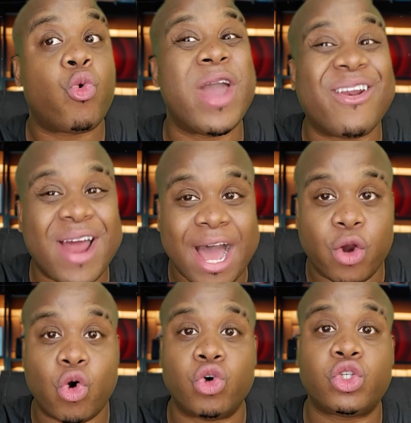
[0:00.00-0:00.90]

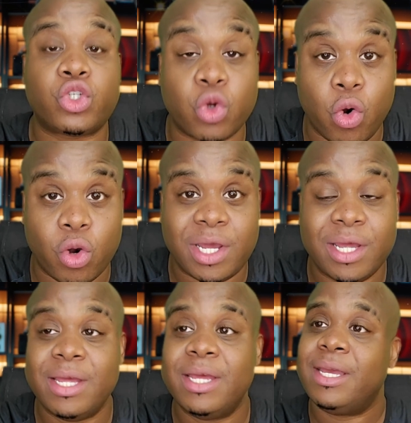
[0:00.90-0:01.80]
Puera usog
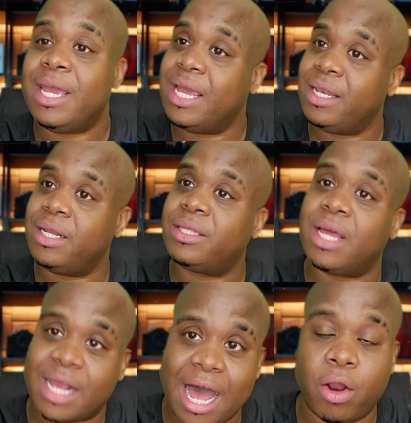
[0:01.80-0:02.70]
in
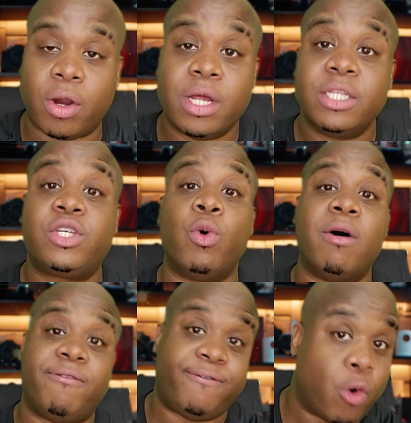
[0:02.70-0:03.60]
Tagalog. To
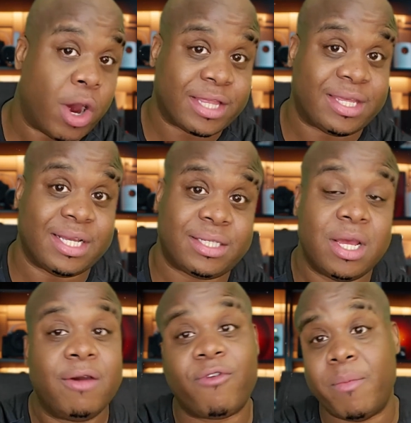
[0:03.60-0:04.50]
avoid
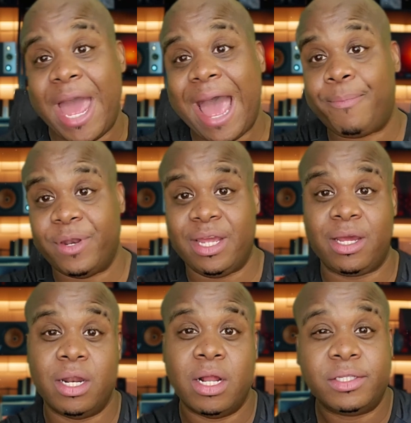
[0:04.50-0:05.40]
this from
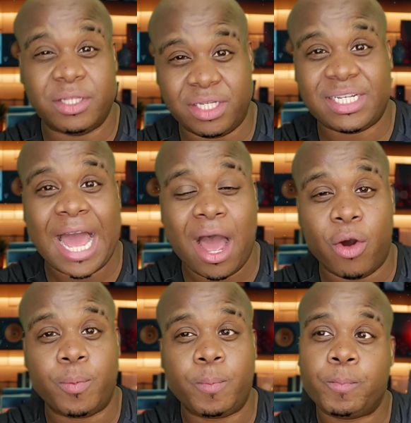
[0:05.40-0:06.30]
happening to the
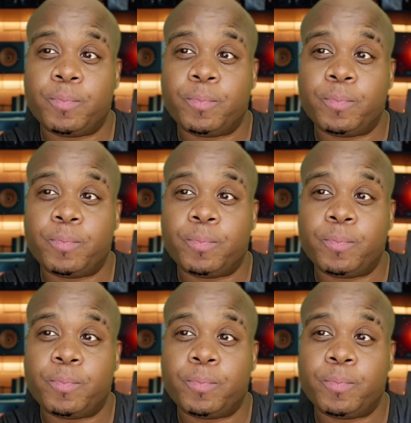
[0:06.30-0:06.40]
child.